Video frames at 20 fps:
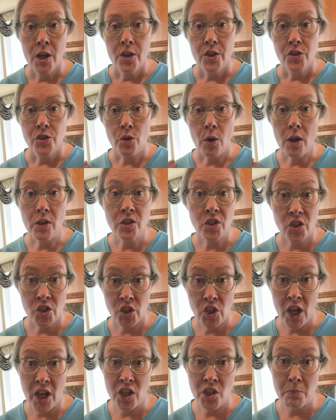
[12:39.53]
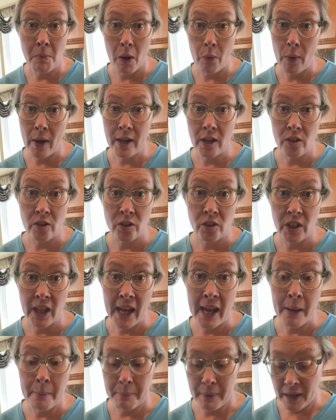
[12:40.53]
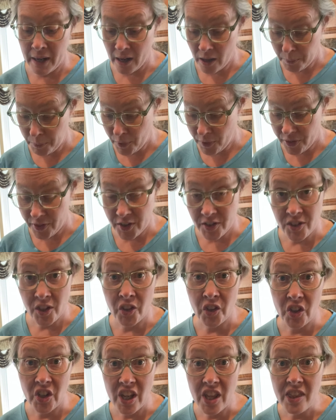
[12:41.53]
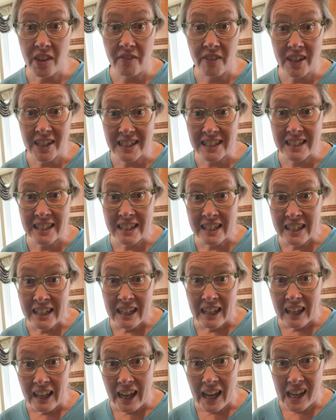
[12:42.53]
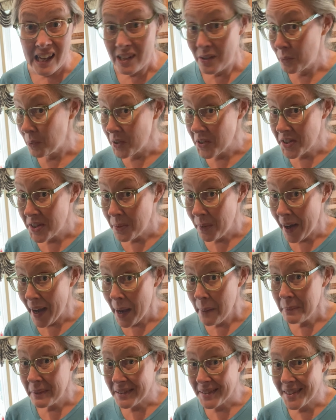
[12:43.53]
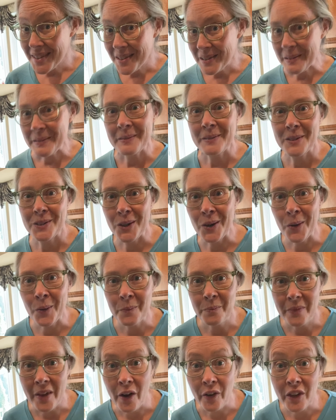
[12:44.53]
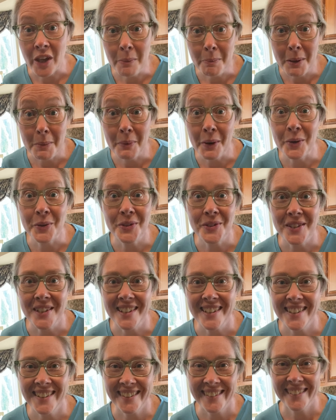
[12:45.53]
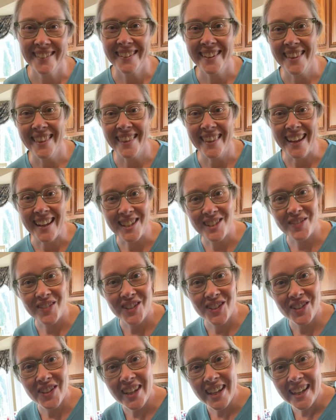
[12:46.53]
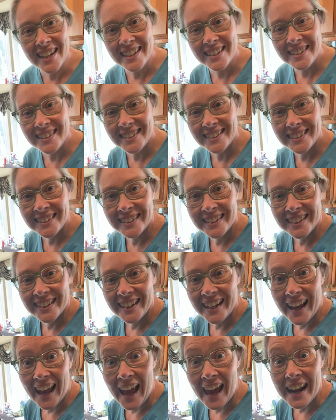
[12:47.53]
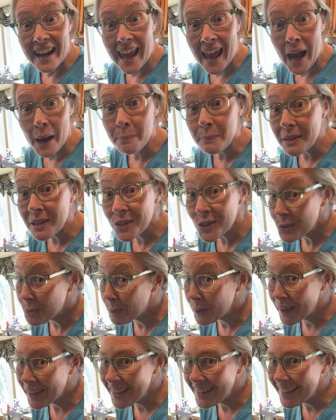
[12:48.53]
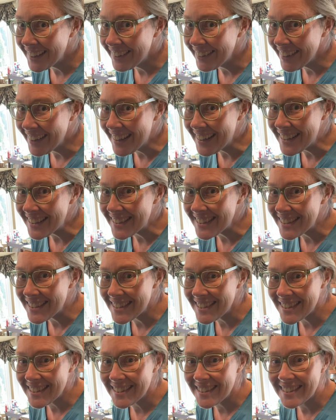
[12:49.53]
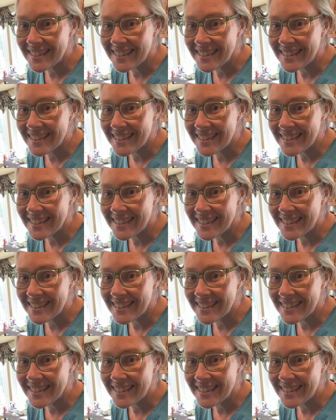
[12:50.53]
So I'll just change my regular lamp and I'll put this underneath of it and we'll see what happens. So I'll keep you posted. Thanks for tuning in, and happy spring into greens.